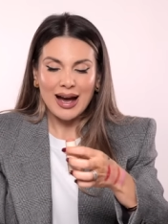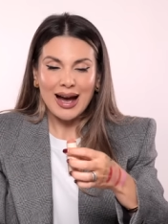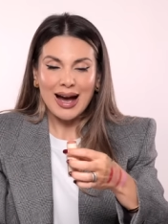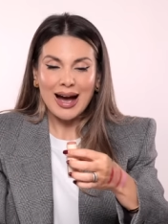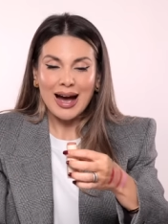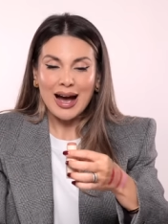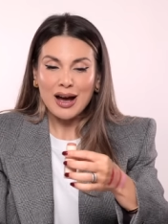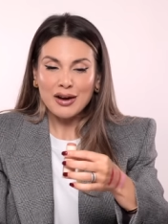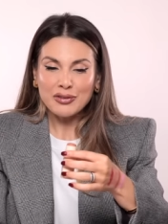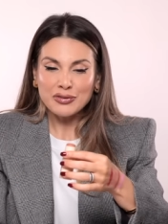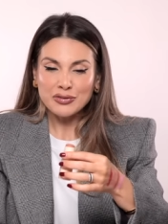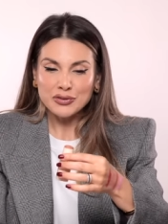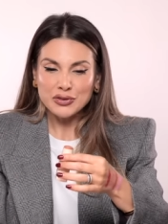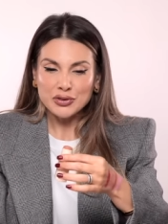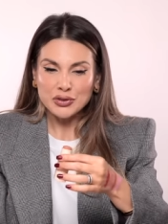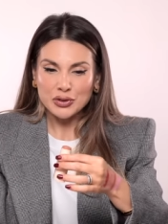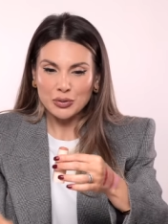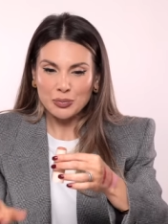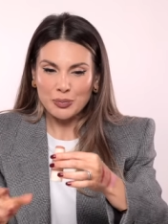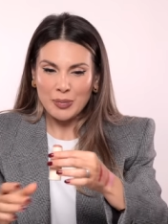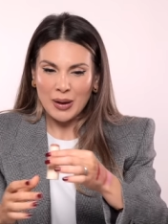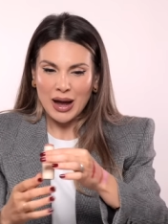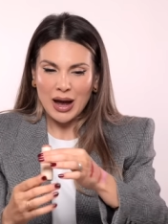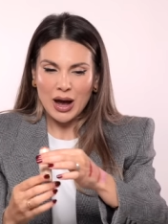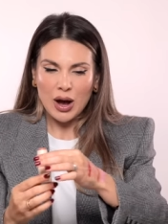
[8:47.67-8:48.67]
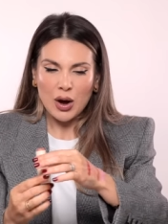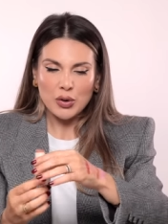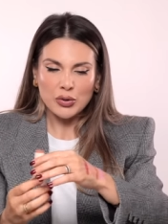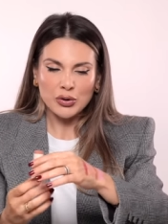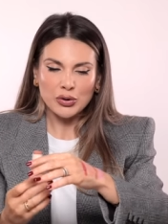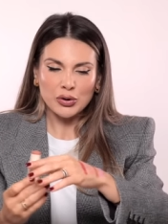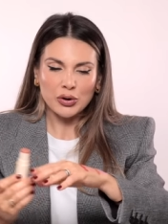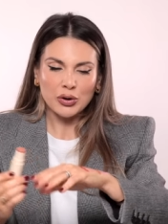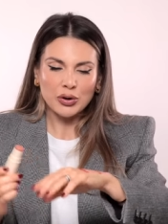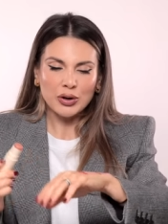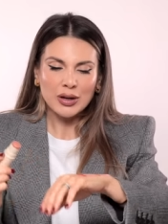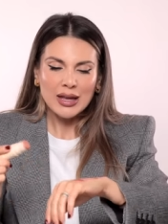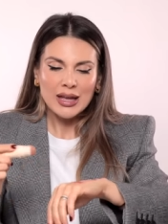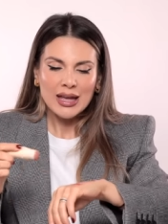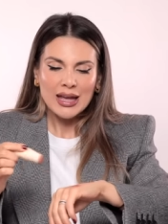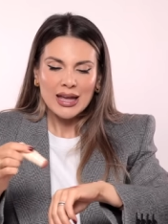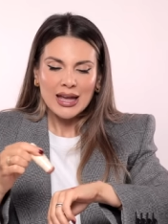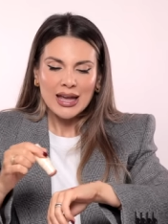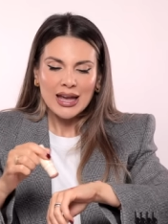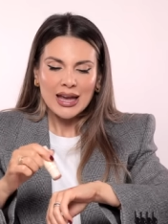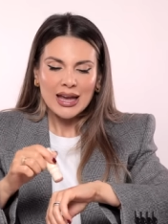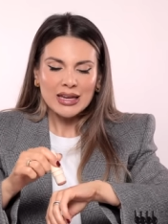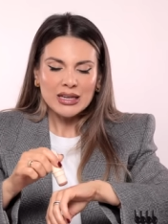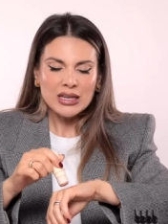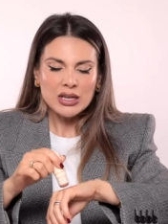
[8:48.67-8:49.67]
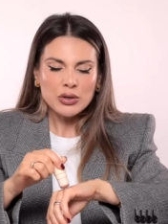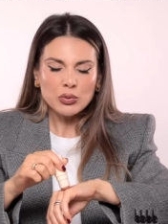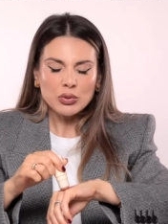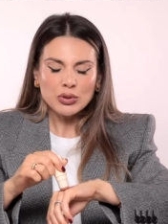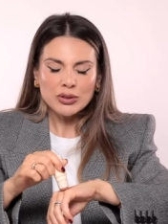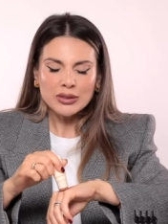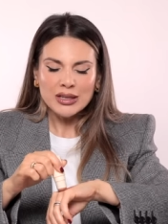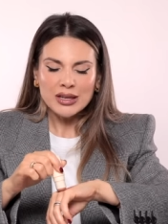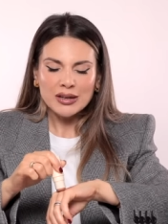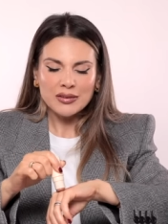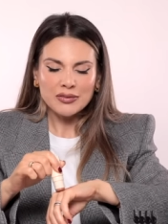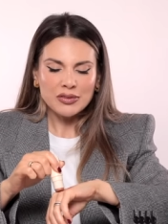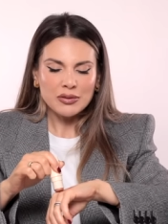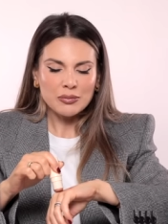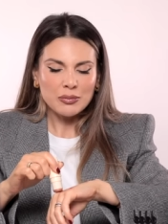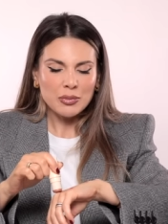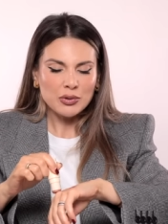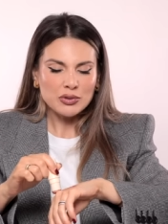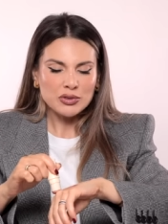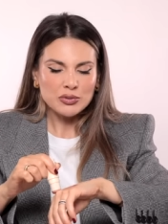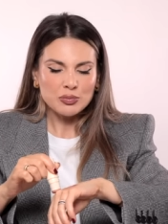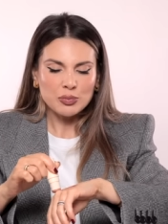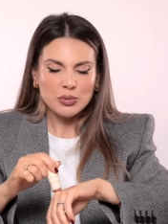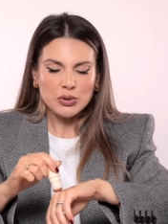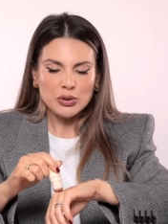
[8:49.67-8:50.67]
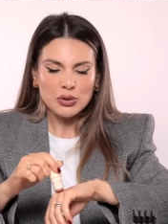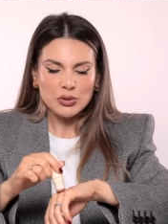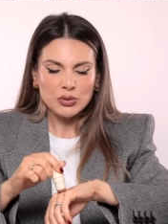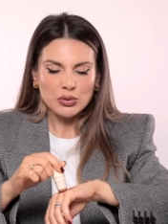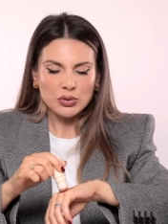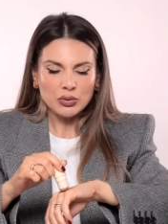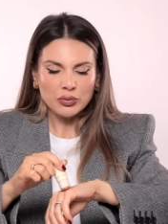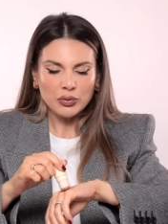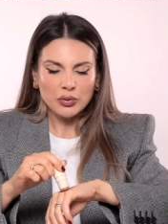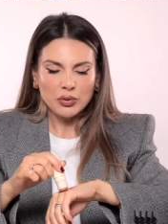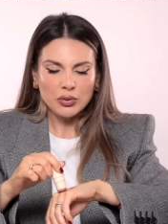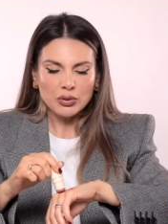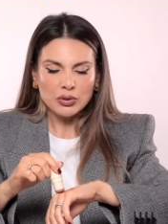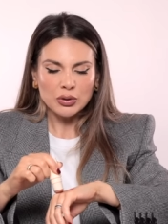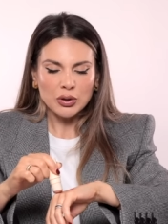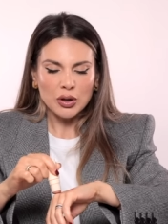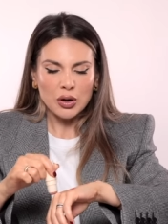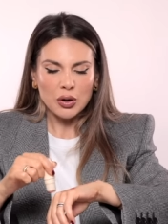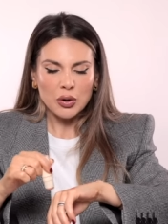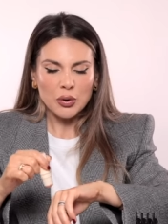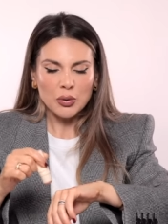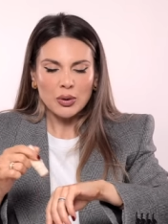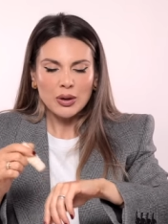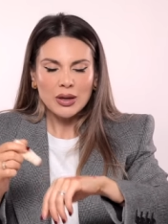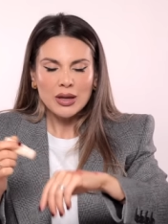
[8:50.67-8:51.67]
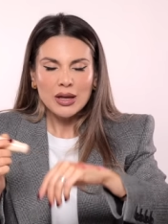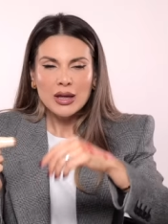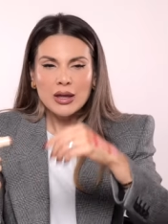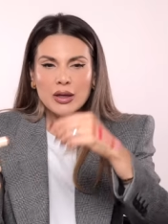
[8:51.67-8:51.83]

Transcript: after powder and you will give the most beautiful glow.